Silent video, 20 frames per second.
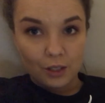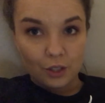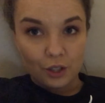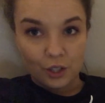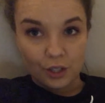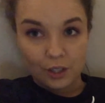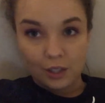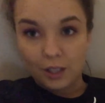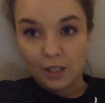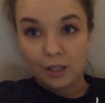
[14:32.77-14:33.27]

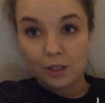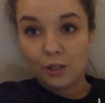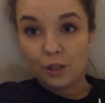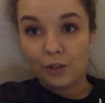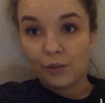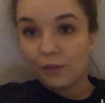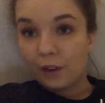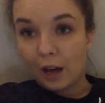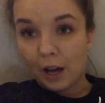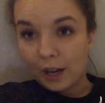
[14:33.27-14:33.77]
just to
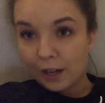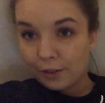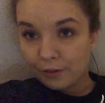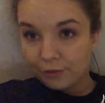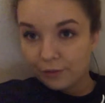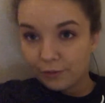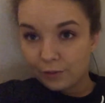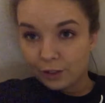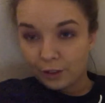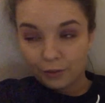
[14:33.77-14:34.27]

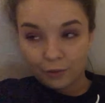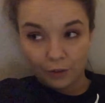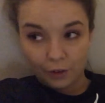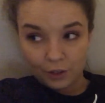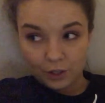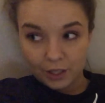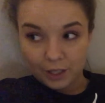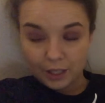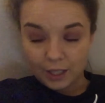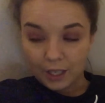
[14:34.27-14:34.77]
survive the
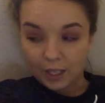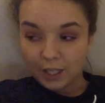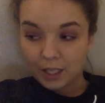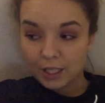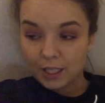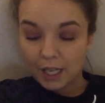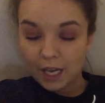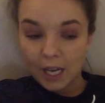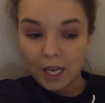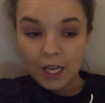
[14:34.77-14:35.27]
first and second
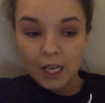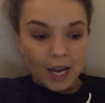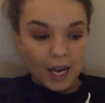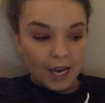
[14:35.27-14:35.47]
day.